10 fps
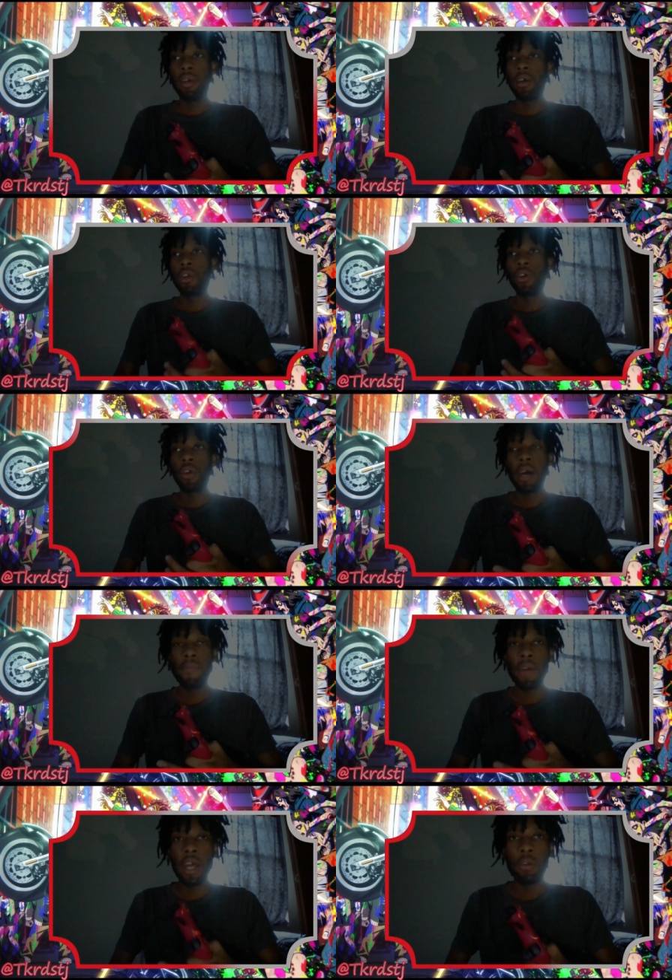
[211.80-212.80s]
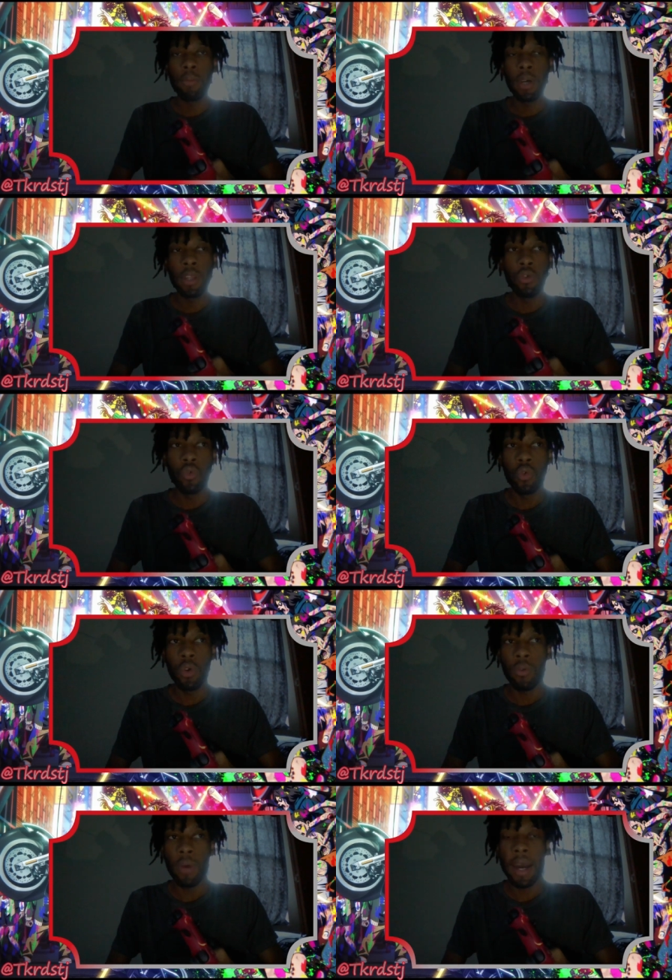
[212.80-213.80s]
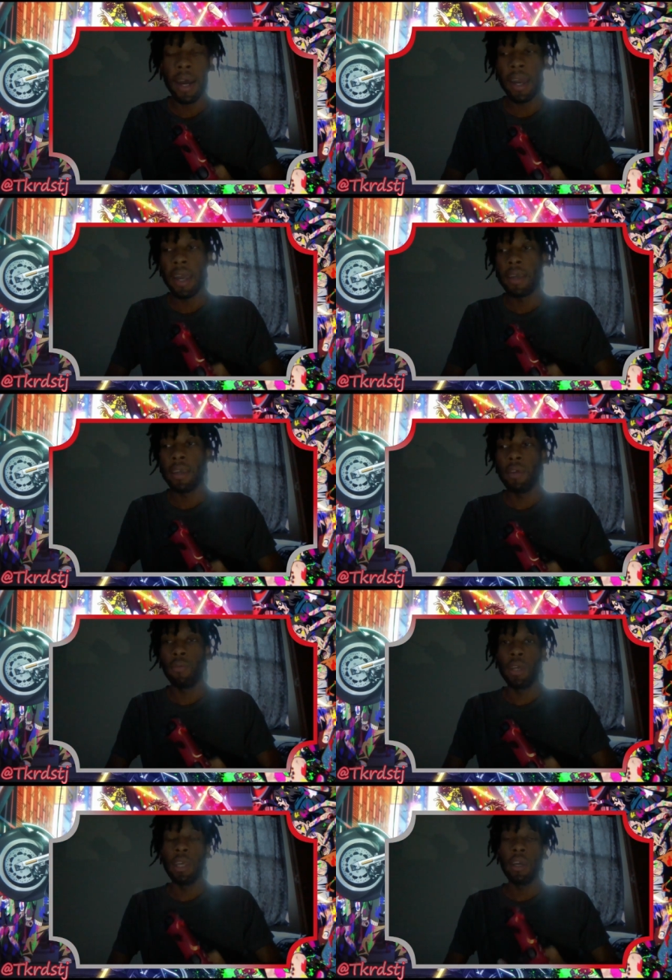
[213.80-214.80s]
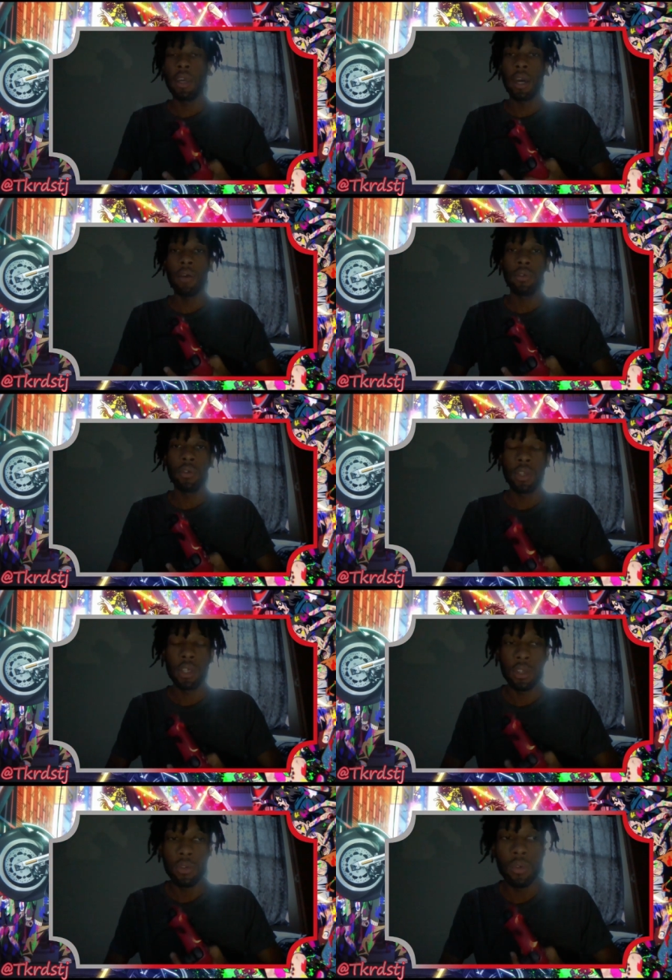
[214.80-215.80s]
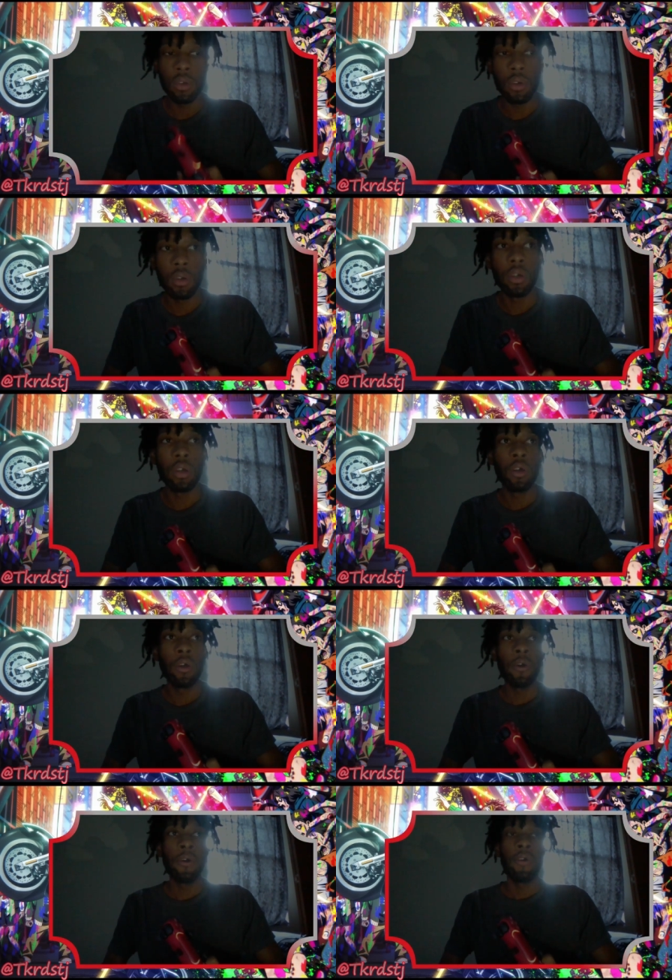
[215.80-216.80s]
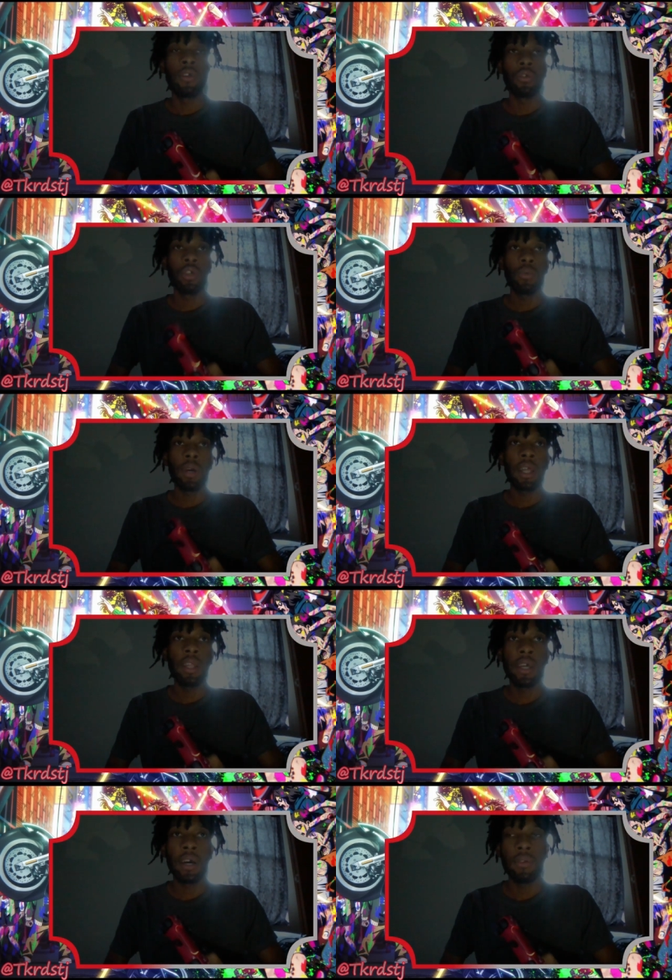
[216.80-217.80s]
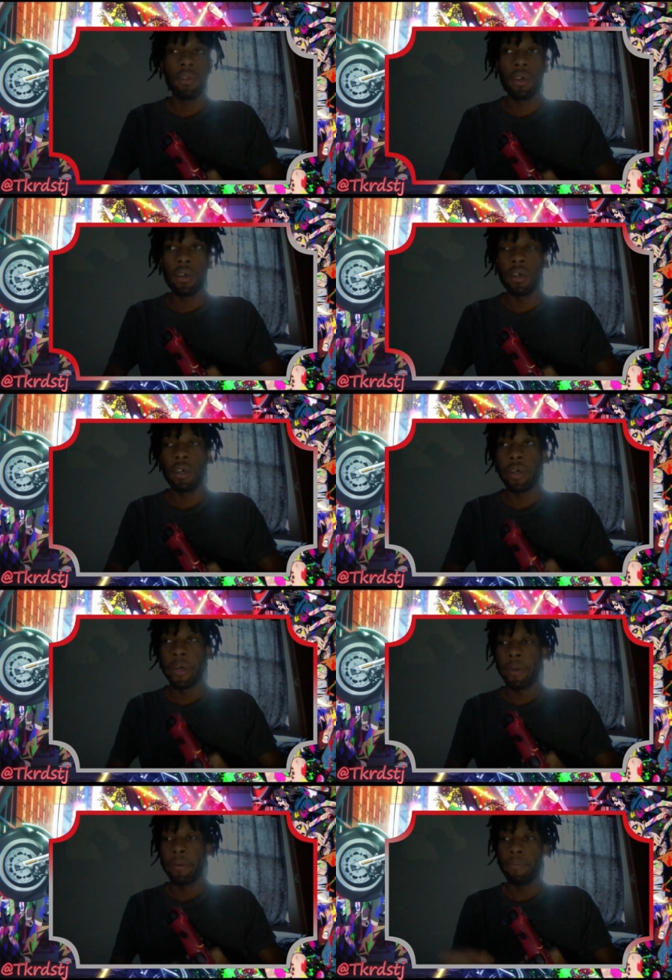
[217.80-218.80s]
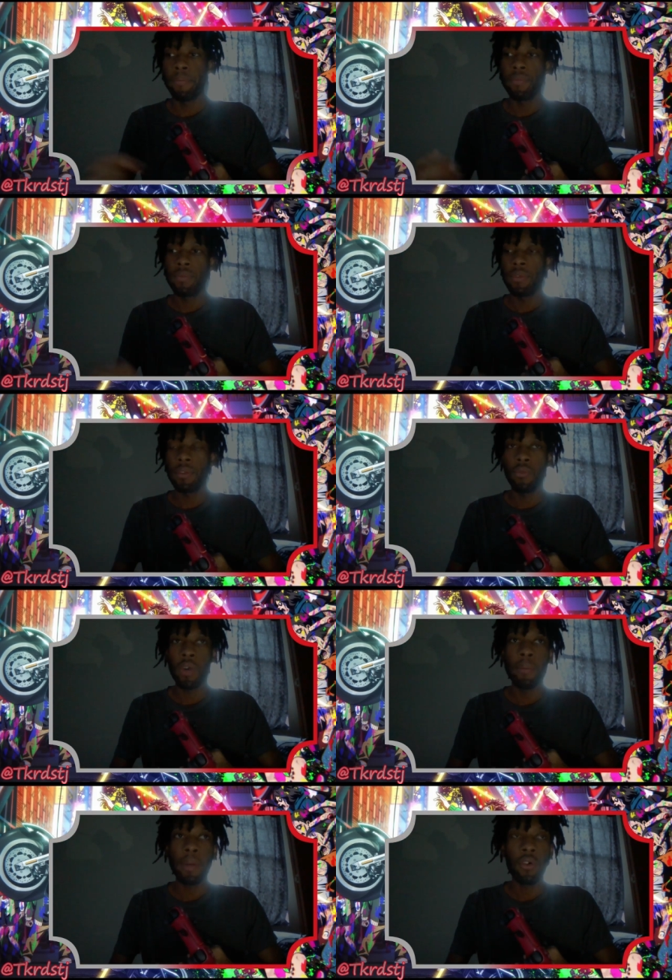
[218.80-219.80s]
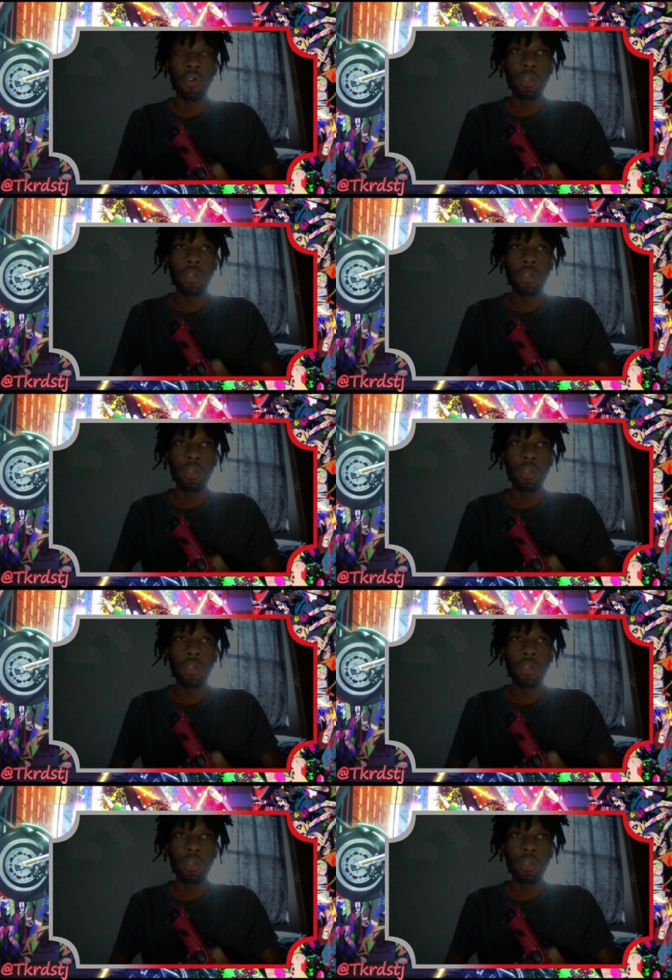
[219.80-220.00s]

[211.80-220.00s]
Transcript: Akira got to find him a new ride when he encounters a scooter. So he's riding down the, riding back